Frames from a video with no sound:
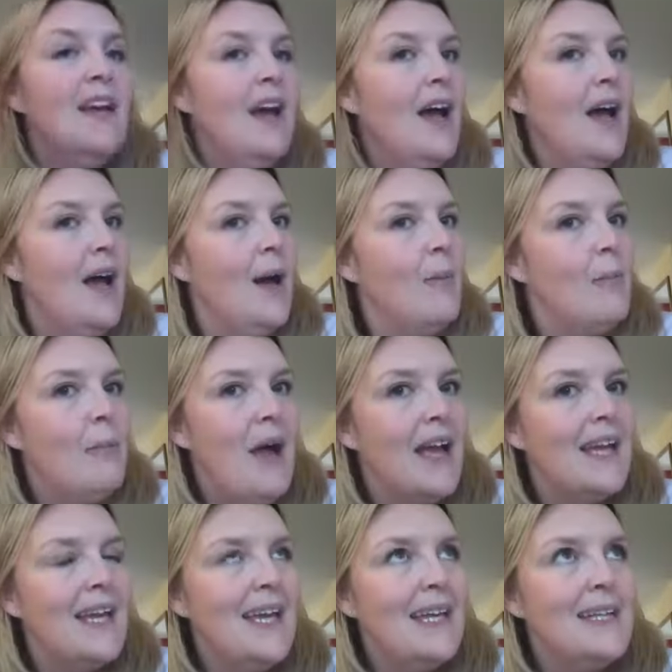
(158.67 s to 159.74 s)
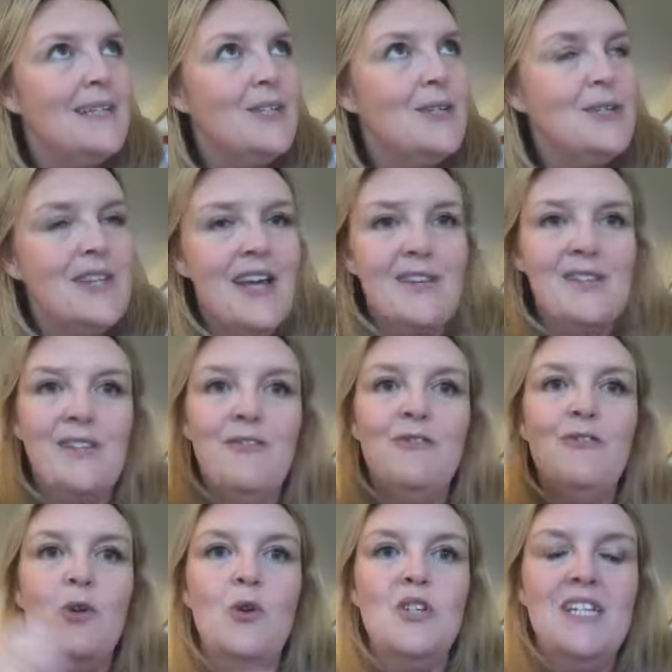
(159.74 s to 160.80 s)
back in
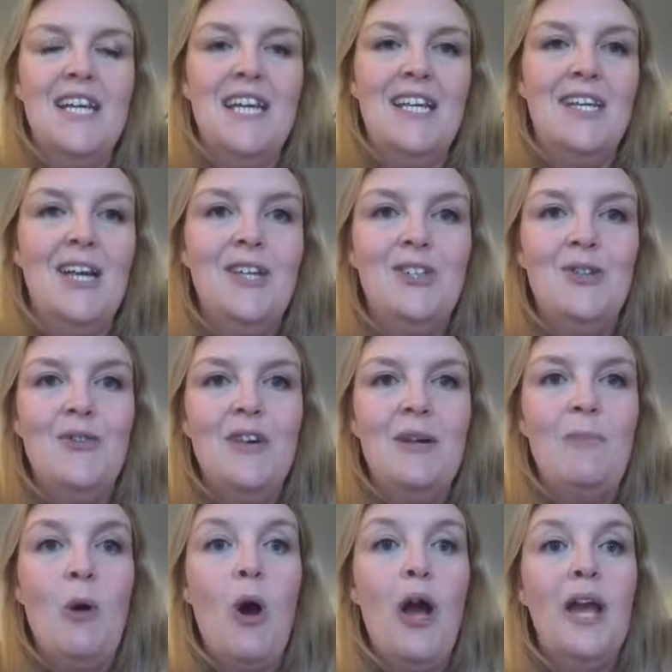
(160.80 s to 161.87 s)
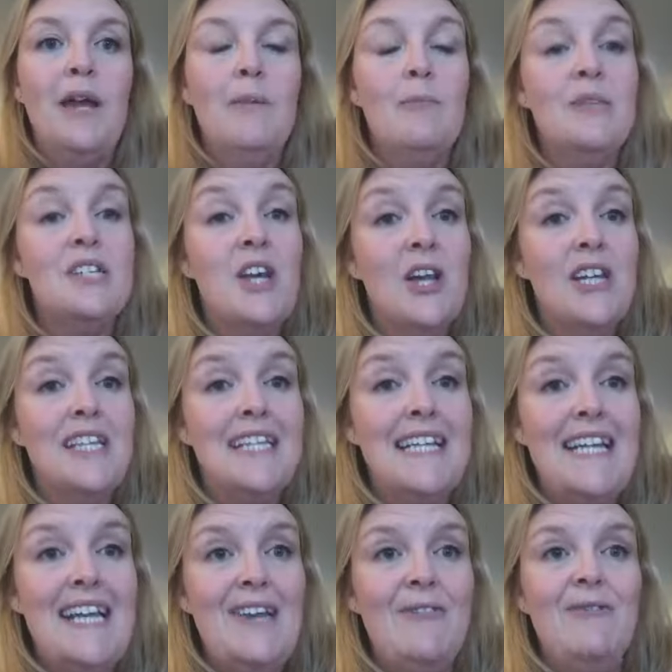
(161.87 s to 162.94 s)
2014 during my maternity
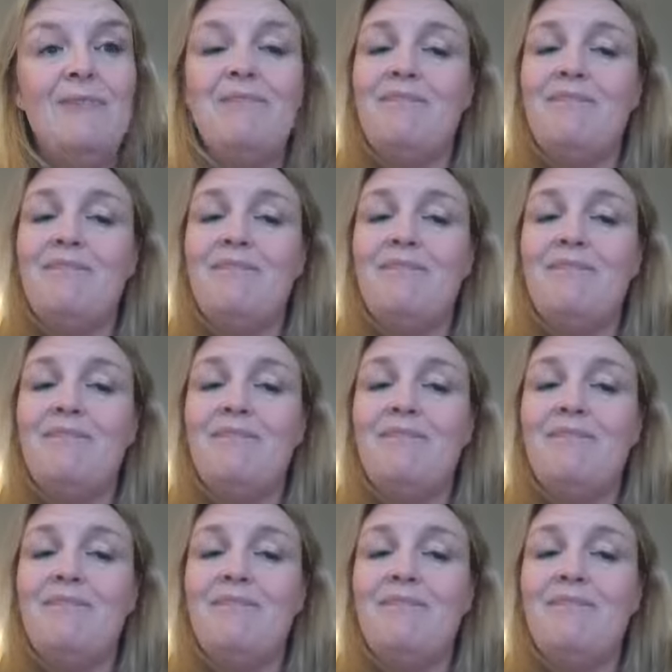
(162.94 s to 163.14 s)
leave.